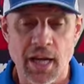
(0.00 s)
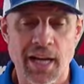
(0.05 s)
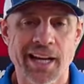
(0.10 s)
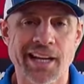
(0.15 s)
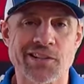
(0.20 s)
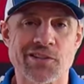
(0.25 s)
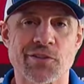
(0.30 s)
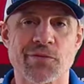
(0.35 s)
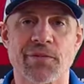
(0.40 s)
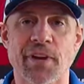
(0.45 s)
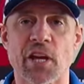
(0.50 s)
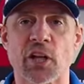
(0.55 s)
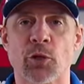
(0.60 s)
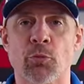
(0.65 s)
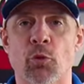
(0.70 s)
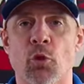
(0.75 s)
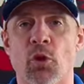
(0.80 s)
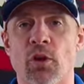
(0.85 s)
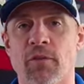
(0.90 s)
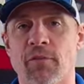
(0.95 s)
It's
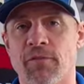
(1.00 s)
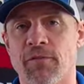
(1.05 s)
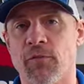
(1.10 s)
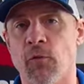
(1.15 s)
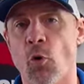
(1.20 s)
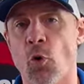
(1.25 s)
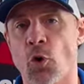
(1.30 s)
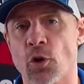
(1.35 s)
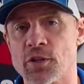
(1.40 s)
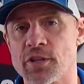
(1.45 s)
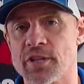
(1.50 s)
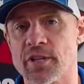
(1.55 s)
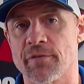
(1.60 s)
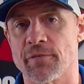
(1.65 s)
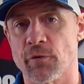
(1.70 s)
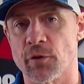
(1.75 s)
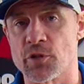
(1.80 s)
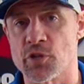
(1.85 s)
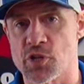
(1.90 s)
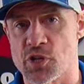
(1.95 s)
available in four
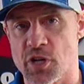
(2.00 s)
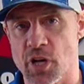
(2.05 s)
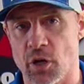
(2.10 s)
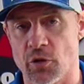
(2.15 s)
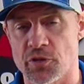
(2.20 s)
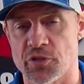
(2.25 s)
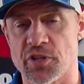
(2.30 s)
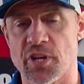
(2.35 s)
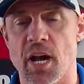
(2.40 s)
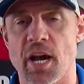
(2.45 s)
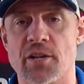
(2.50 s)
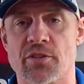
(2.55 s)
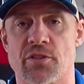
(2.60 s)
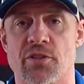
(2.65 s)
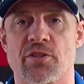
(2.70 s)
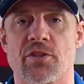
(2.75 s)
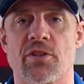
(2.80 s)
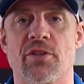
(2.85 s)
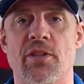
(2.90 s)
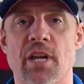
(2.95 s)
different shell sizes.